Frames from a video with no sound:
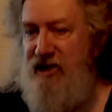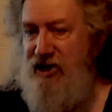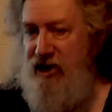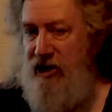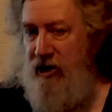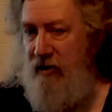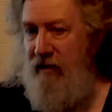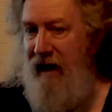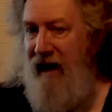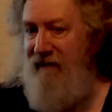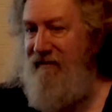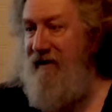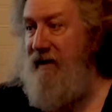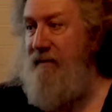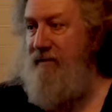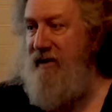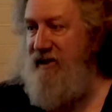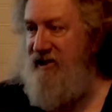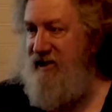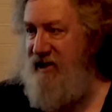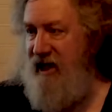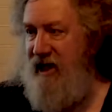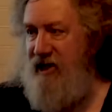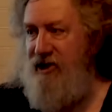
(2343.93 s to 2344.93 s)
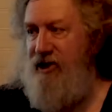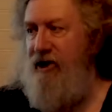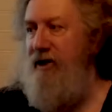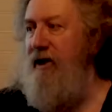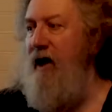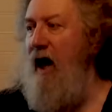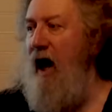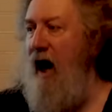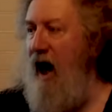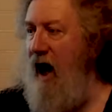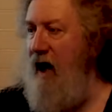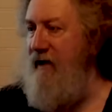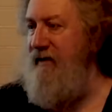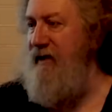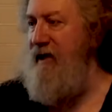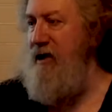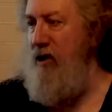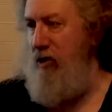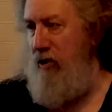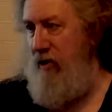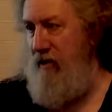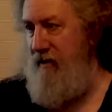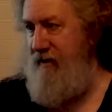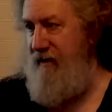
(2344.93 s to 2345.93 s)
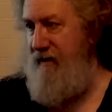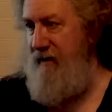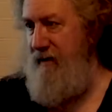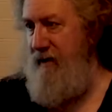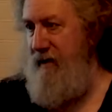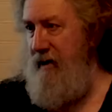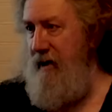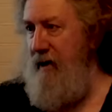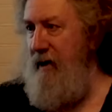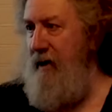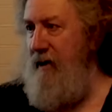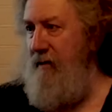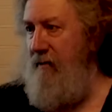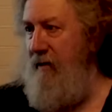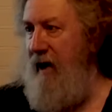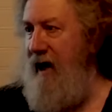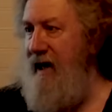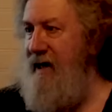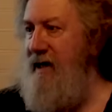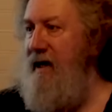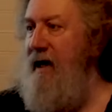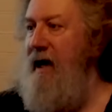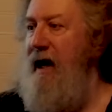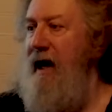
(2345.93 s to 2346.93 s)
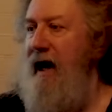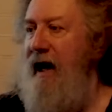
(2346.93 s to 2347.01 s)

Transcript: geographic position on the earth, right?